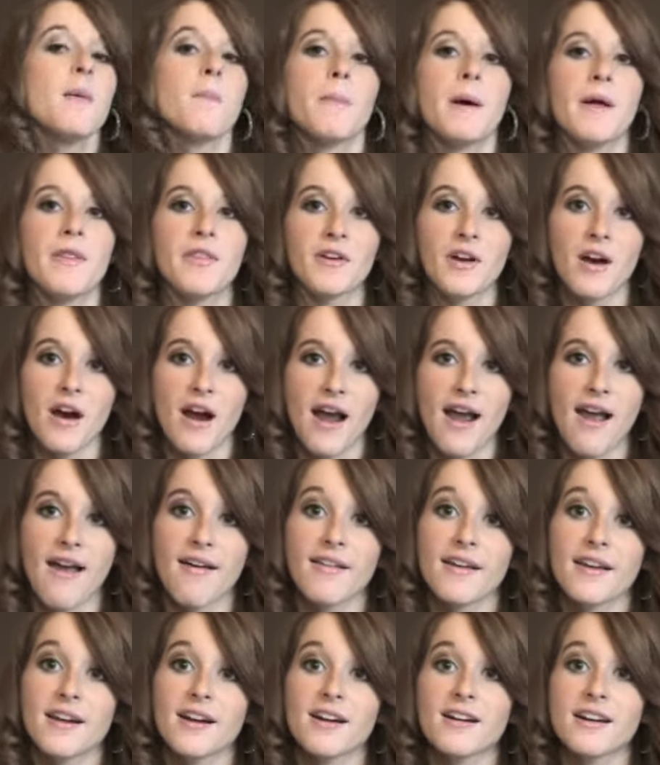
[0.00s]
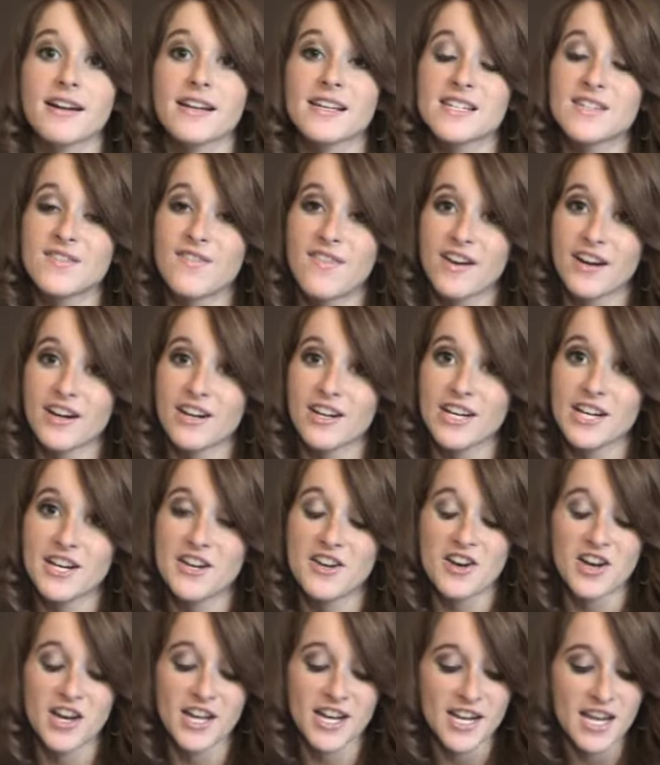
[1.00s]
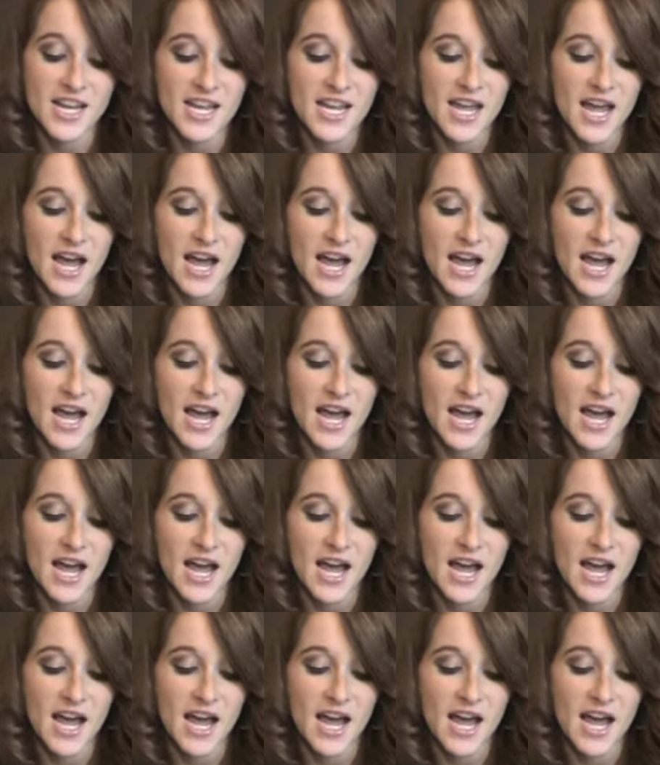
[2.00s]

But their eyeliner is very good.